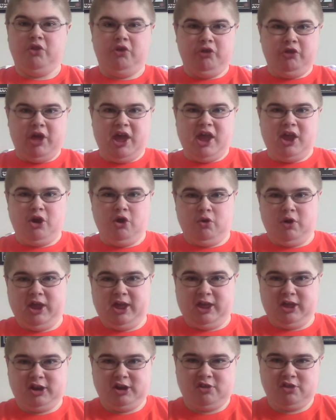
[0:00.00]
the
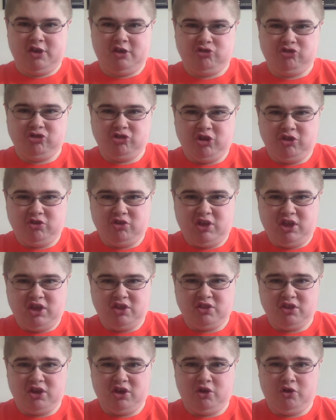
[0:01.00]
layering and attention to
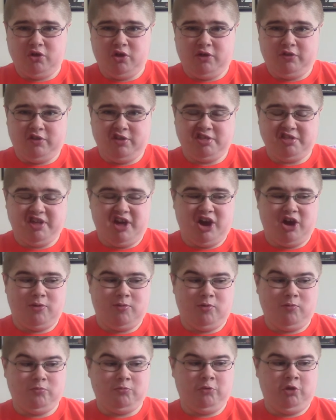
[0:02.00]
detail on this
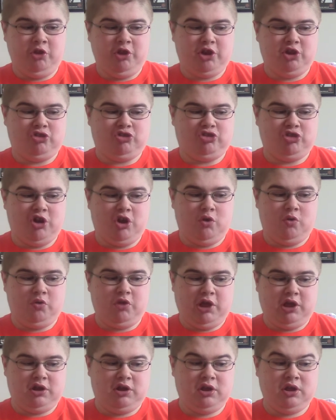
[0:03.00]
album really does show
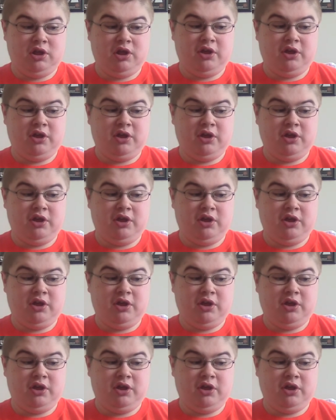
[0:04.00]
that